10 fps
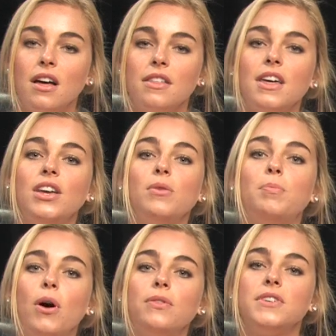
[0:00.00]
Thank you
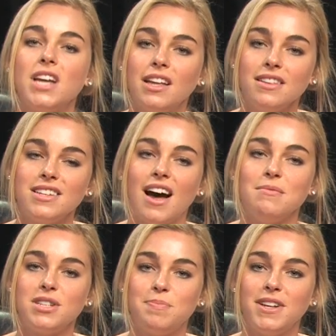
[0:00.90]
both for taking the time
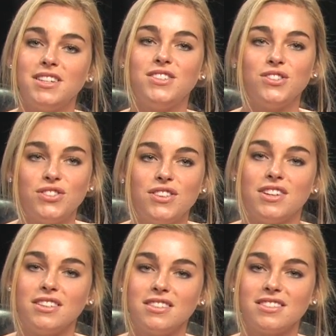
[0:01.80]
to speak to Duke
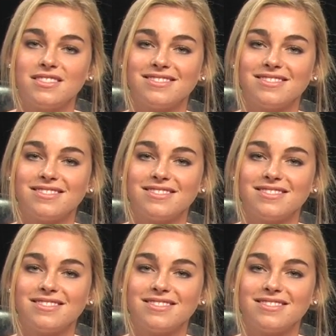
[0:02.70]
students.